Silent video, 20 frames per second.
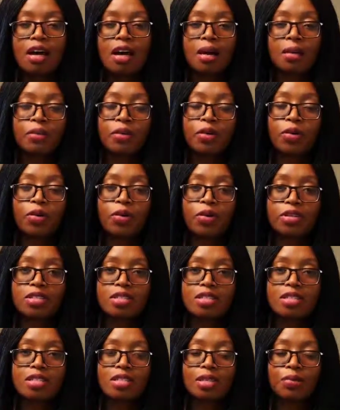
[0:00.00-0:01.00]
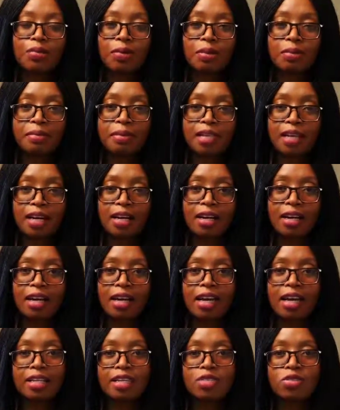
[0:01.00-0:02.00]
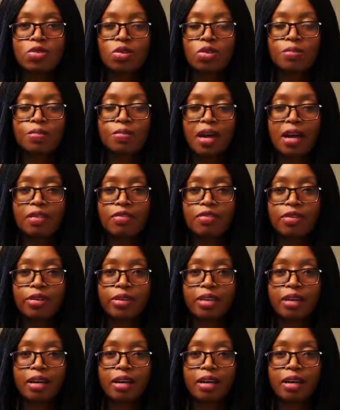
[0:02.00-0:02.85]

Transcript: I'm your host, Sipho Mhlanga, and it's goodbye.